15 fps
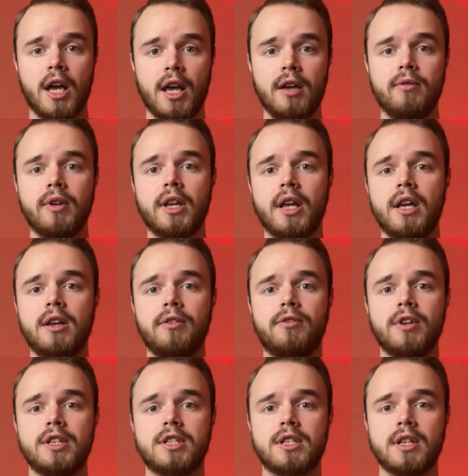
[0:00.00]
Even if
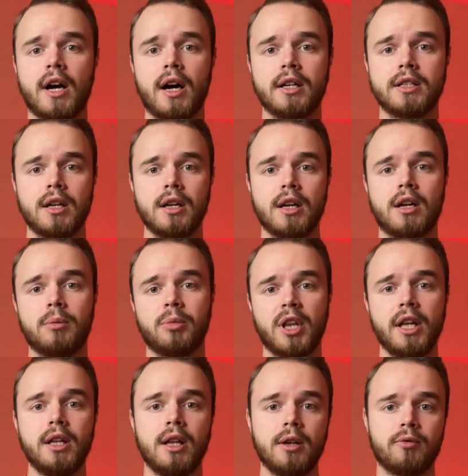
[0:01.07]
it's not a
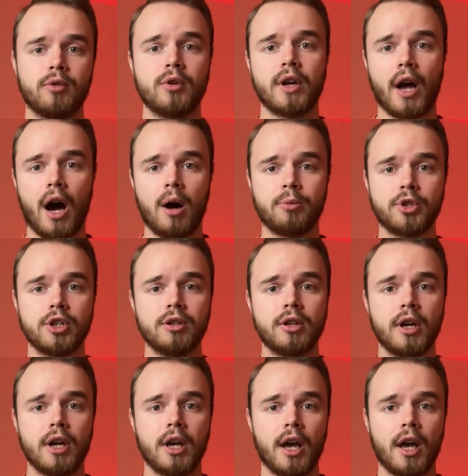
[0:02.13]
completely free option,